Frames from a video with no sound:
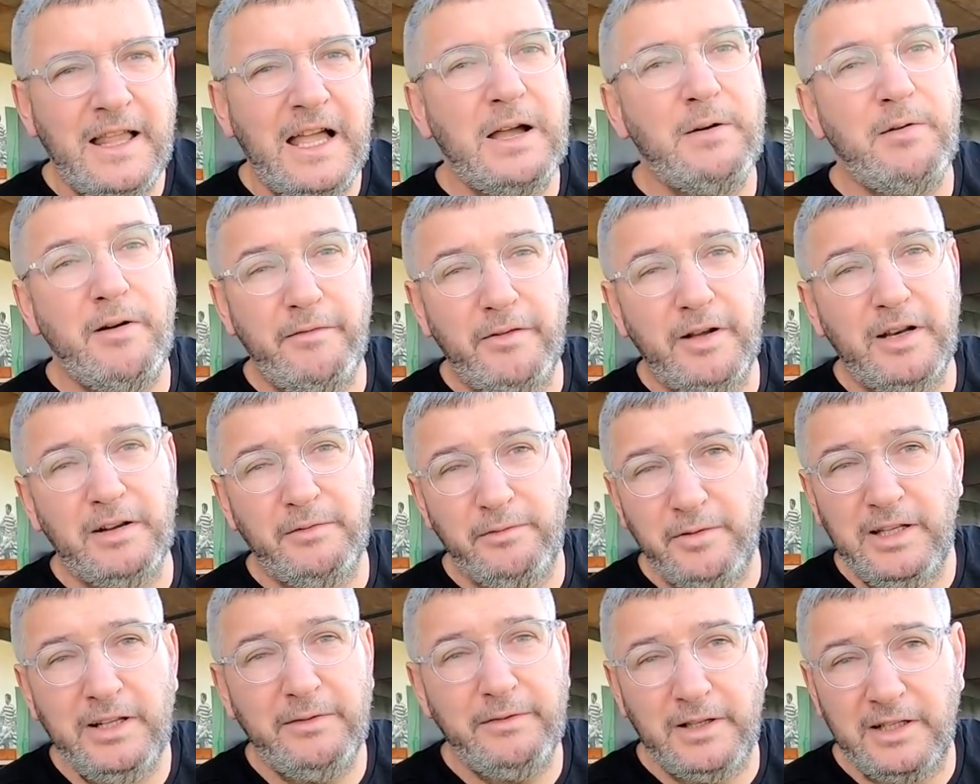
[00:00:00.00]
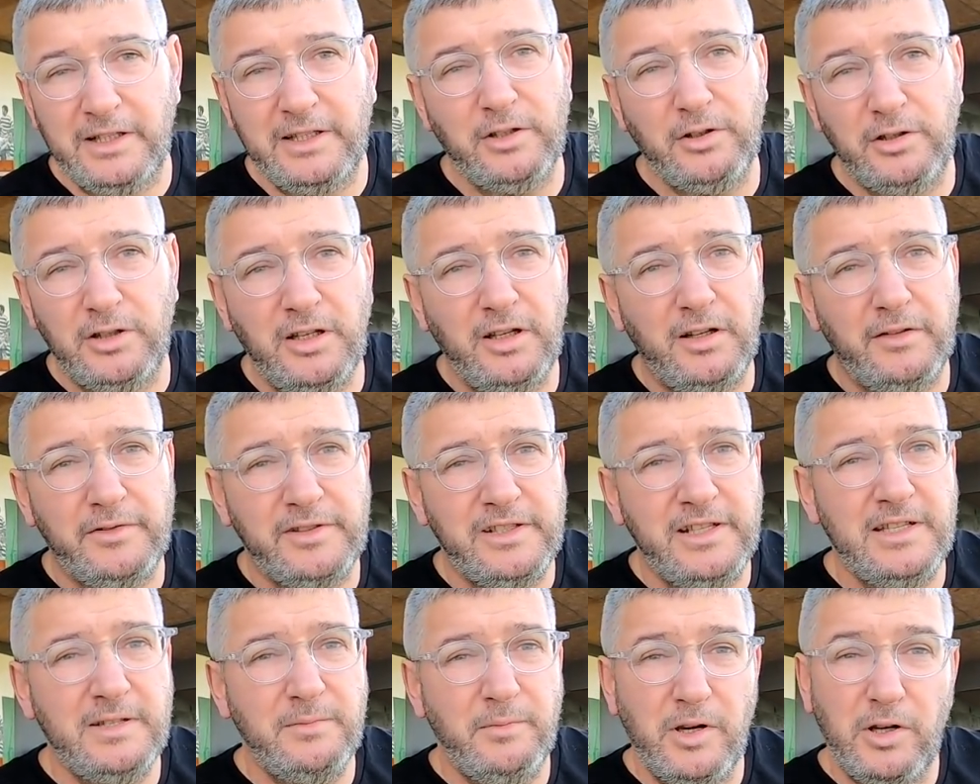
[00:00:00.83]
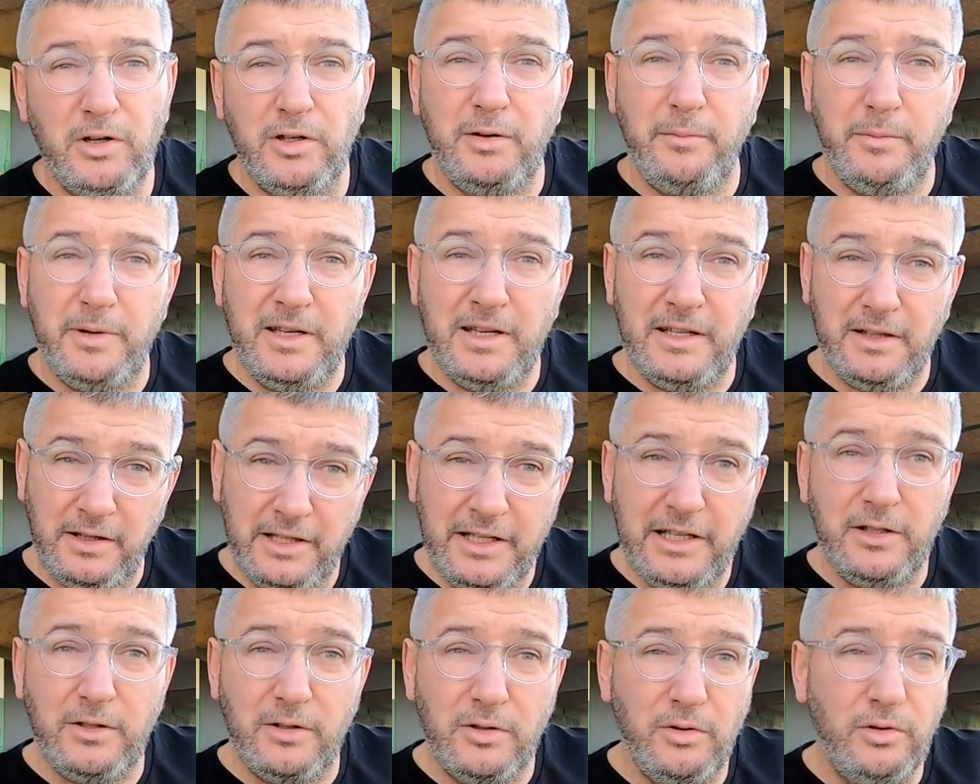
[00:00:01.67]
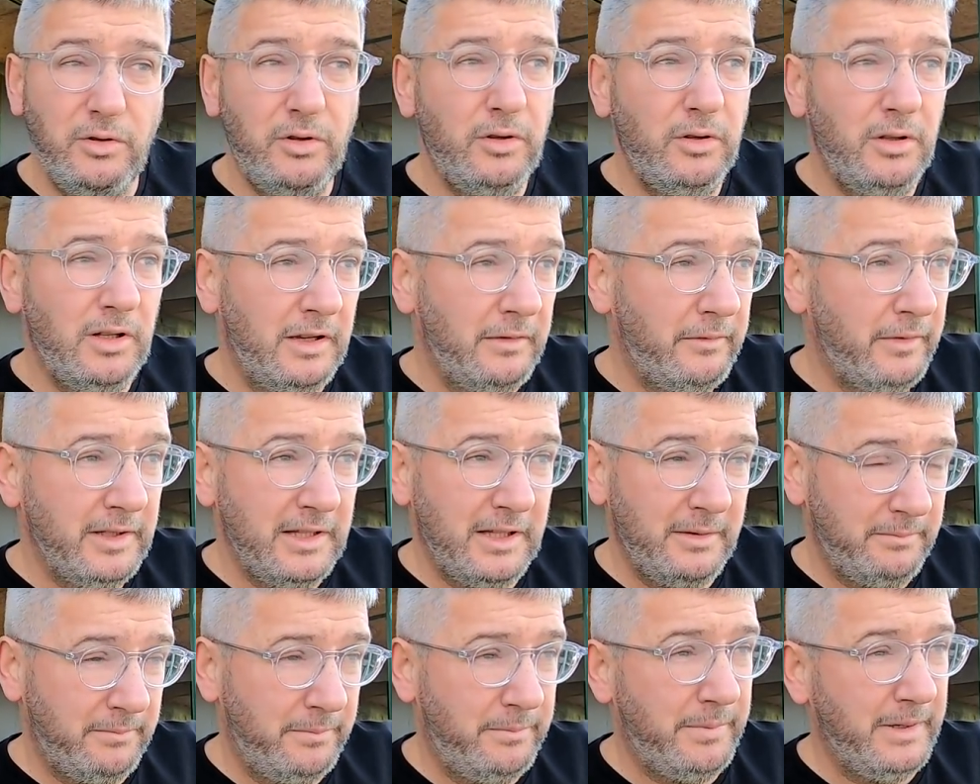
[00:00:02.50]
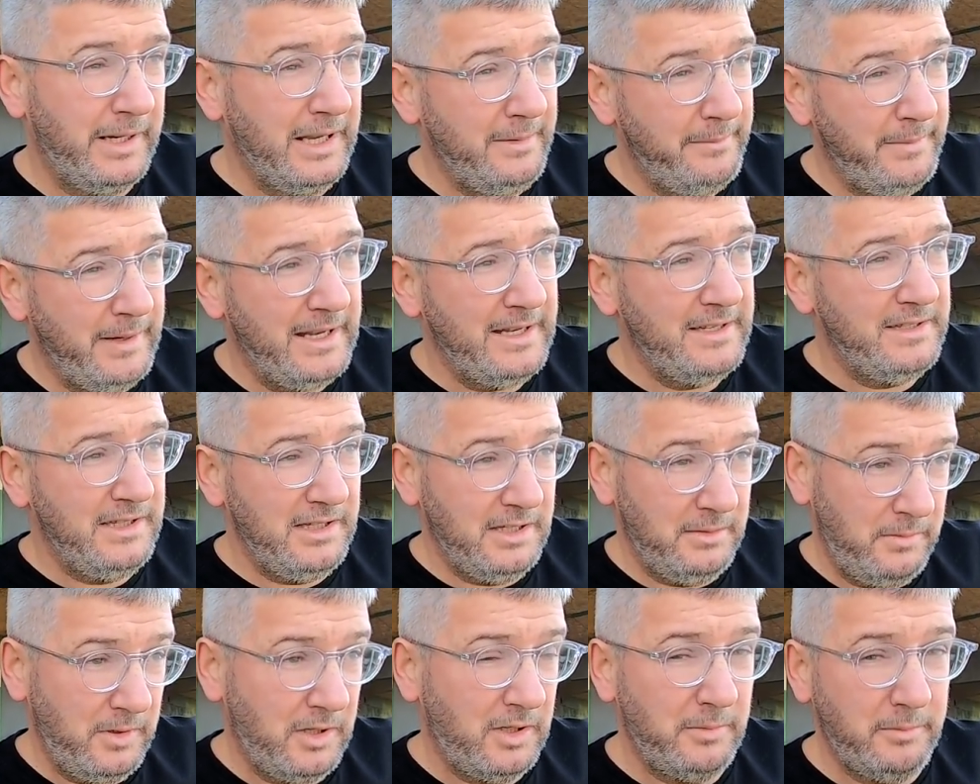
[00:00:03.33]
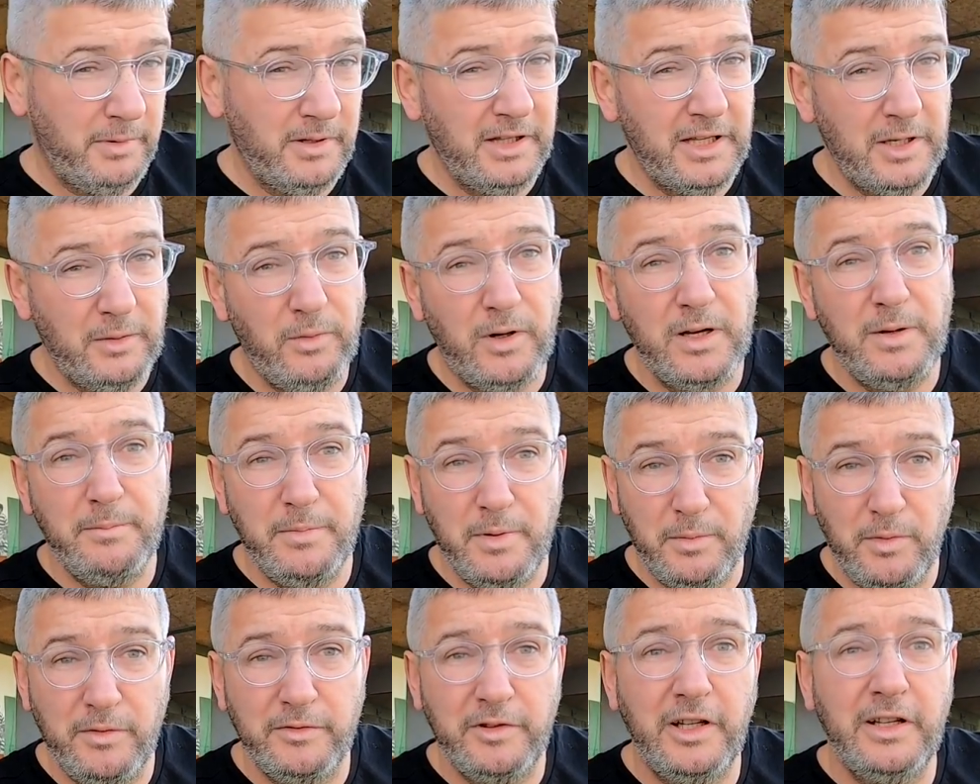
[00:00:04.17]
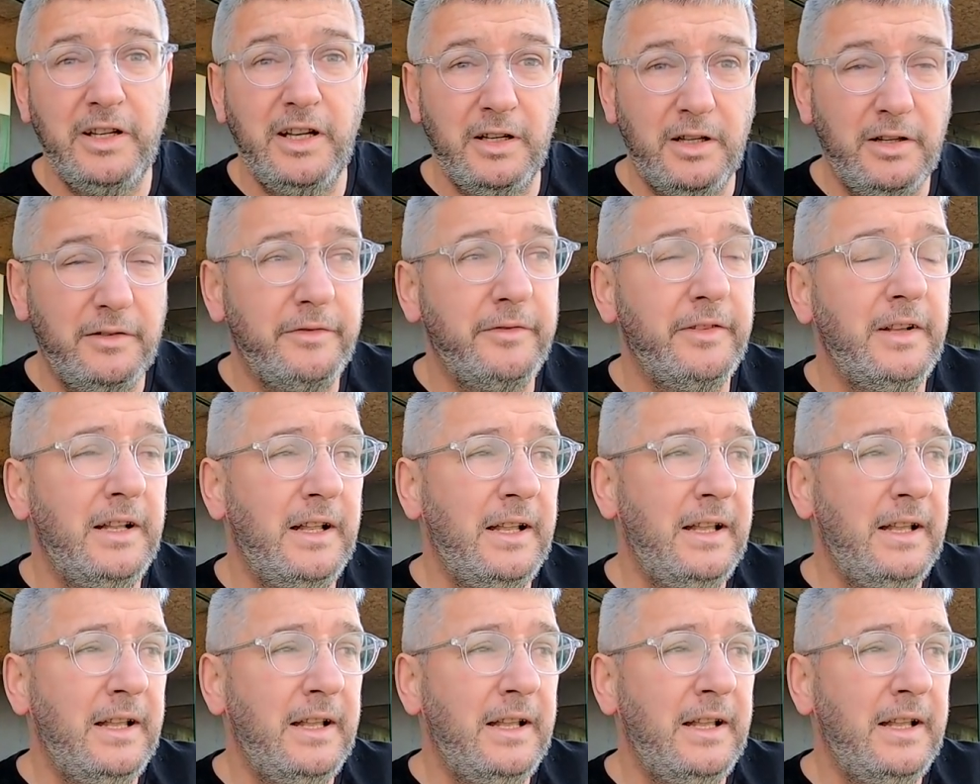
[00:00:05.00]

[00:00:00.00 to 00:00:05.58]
However, if we never had a good enough season, we could have been in League Two. If we had a pretty bad season, it could be League One. But we've done enough.